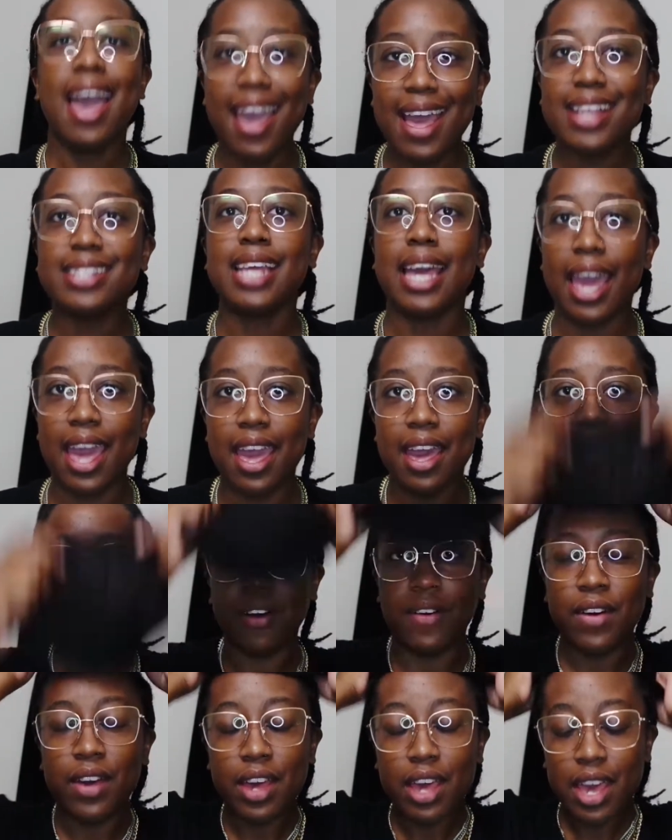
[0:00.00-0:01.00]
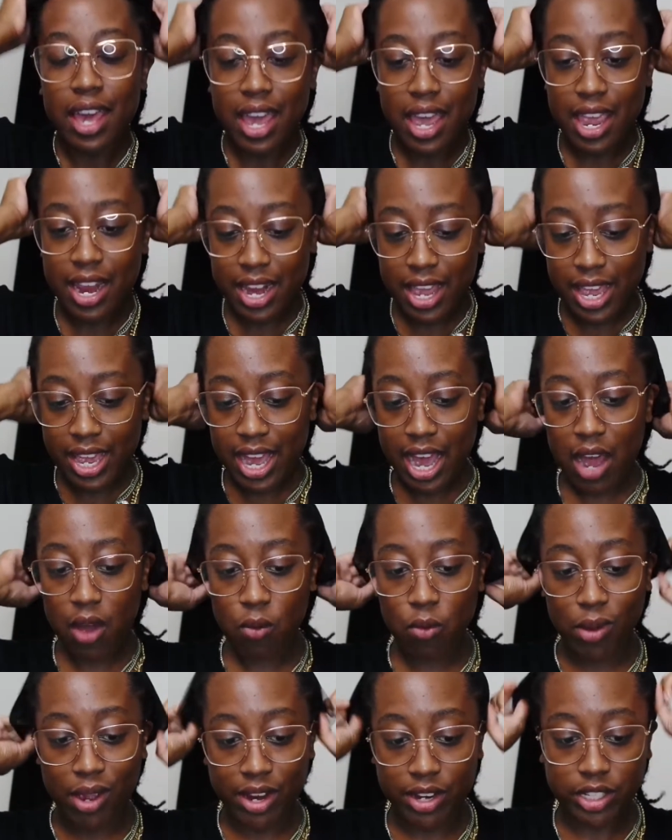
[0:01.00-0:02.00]
as hell. And it
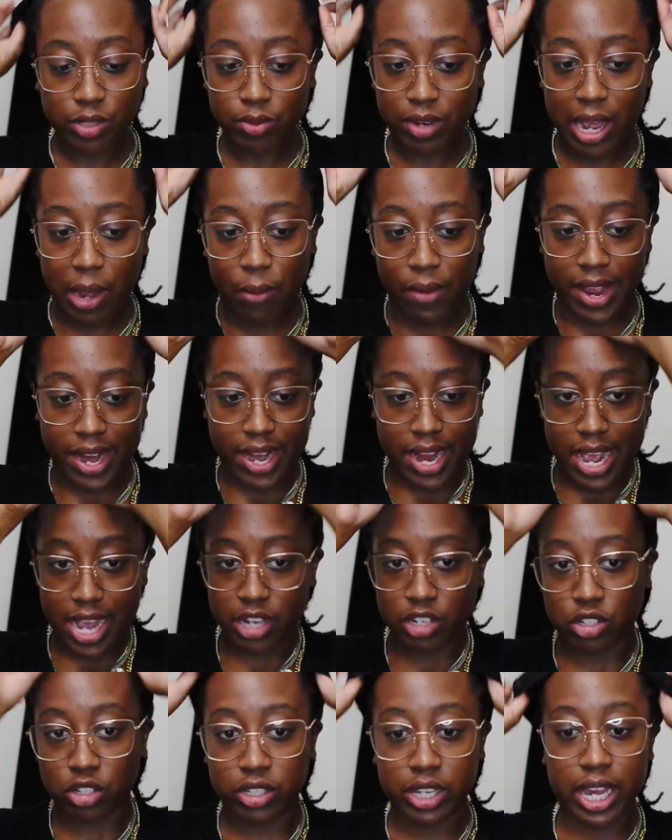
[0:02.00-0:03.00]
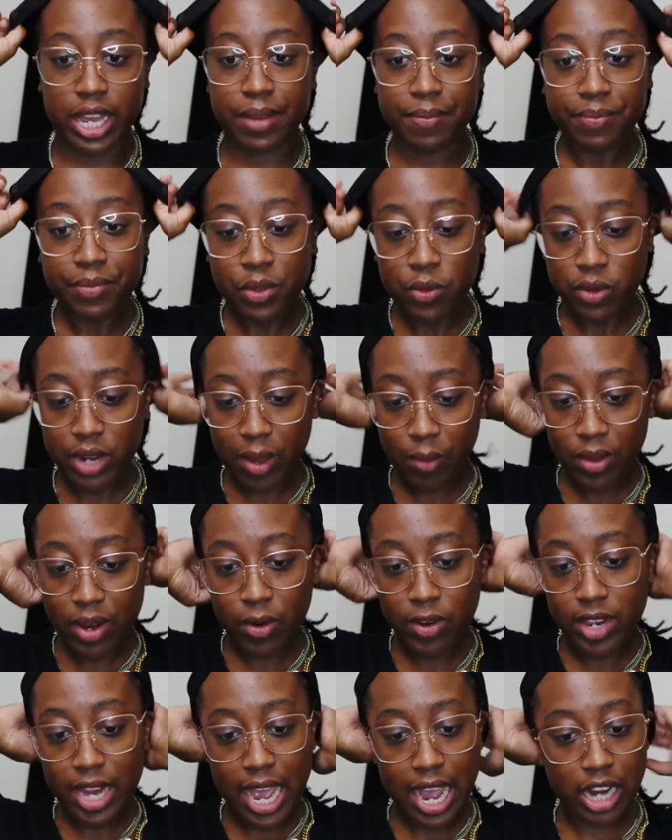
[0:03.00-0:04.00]
got worse when I went natural. Like, when I
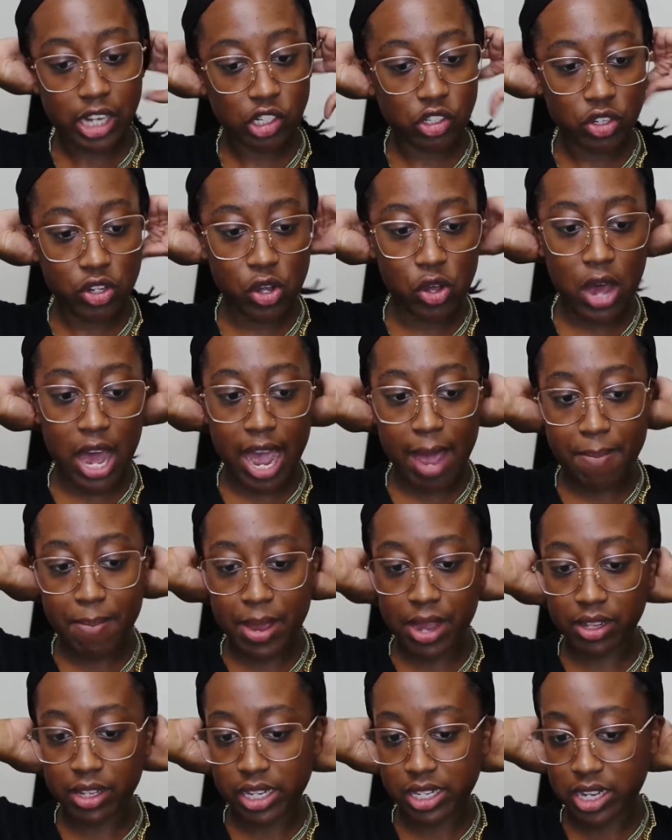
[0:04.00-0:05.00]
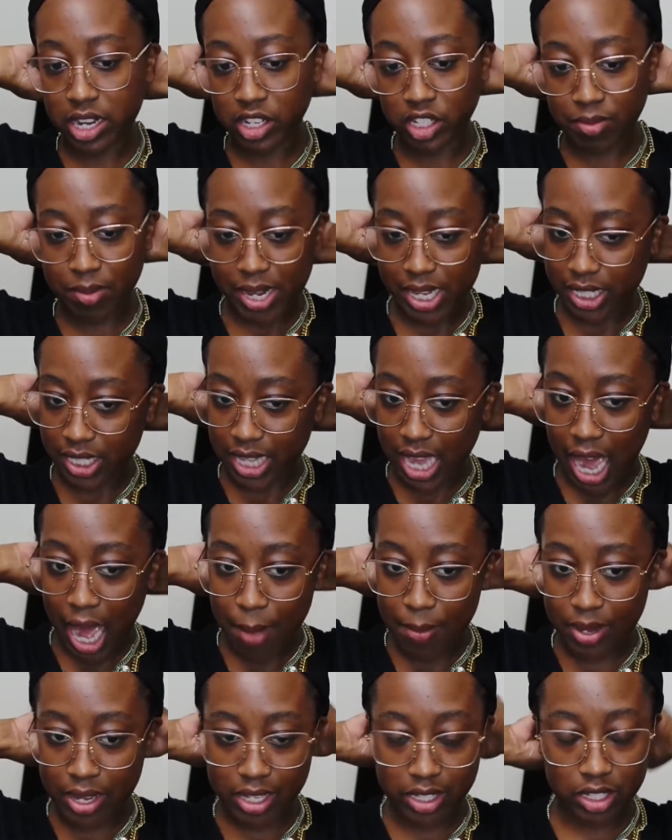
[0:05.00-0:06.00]
went natural, I barely touched my
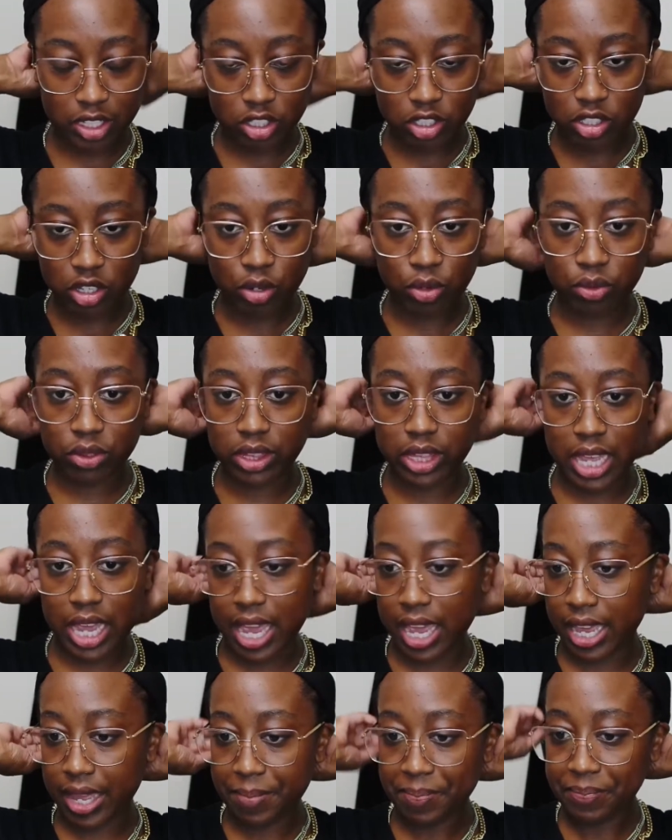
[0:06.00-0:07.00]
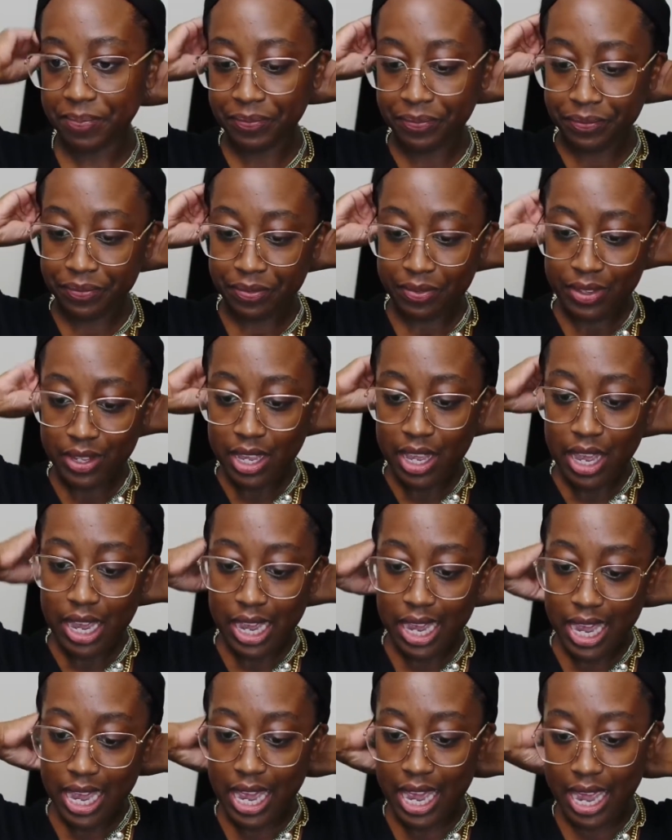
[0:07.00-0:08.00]
scalp because it's so thick
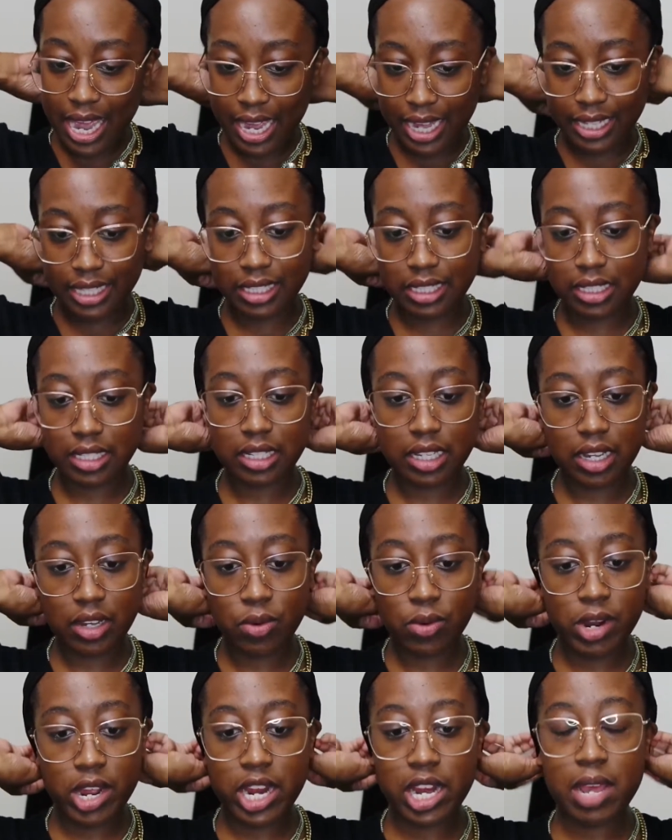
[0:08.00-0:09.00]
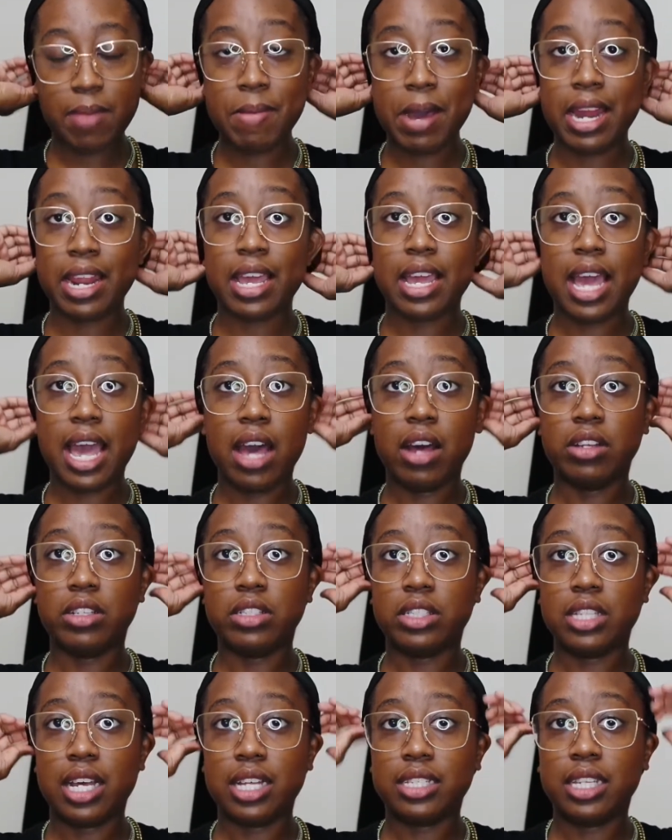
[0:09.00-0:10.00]
and when anybody
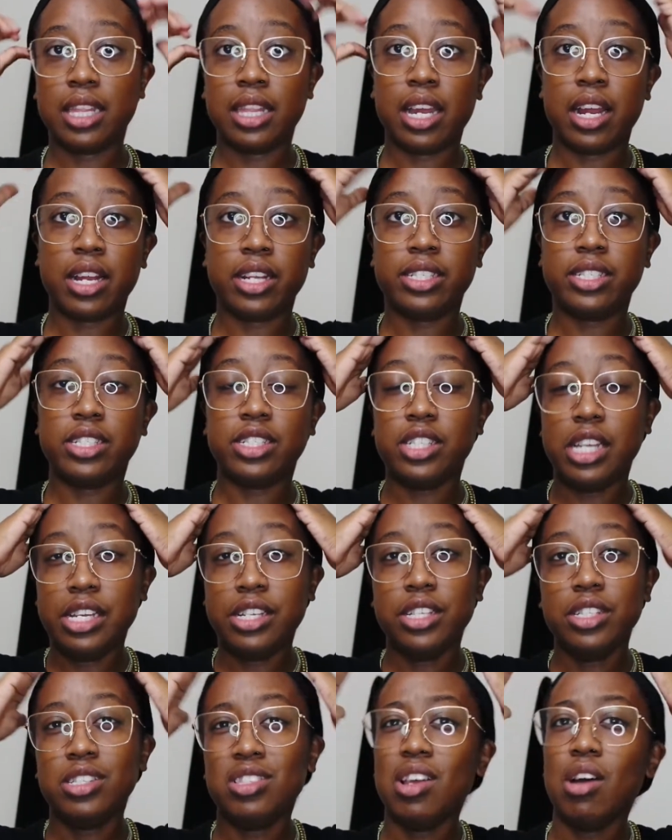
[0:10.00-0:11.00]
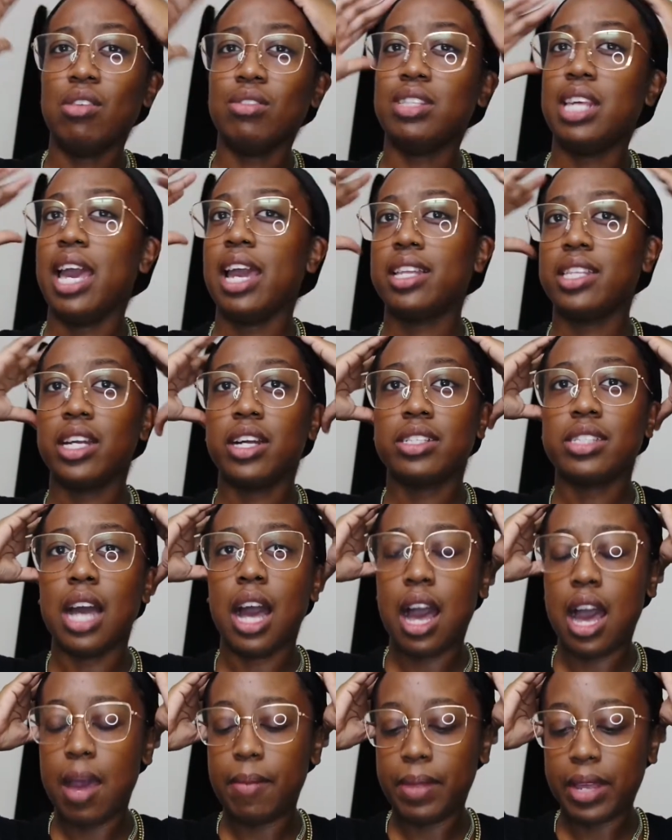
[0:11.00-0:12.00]
else does it they they just don't take their
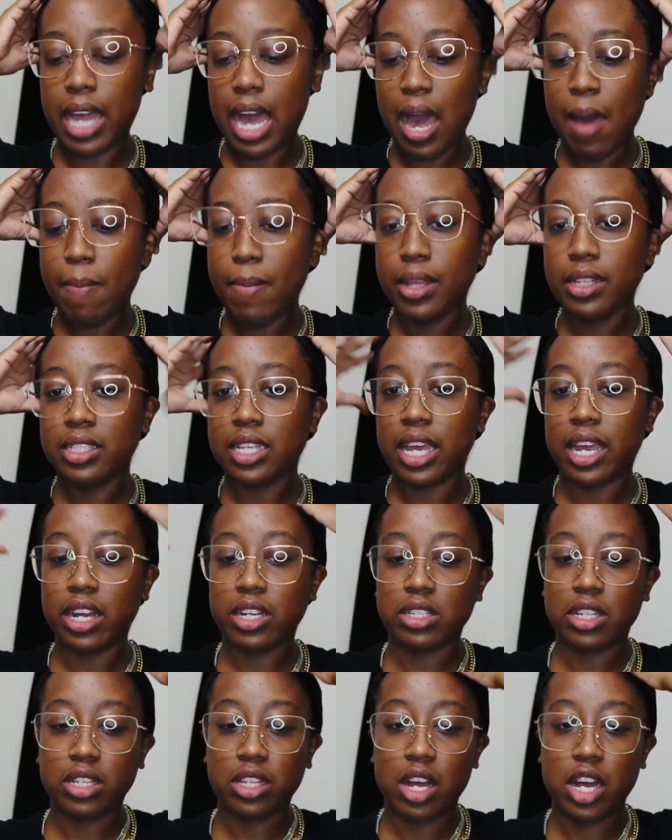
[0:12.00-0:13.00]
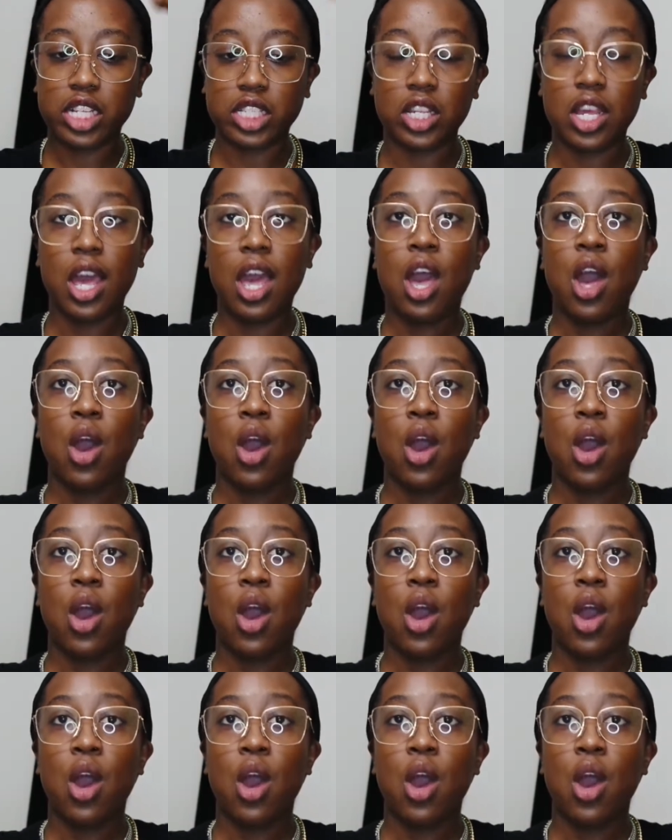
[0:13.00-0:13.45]
time like i've been to hair salons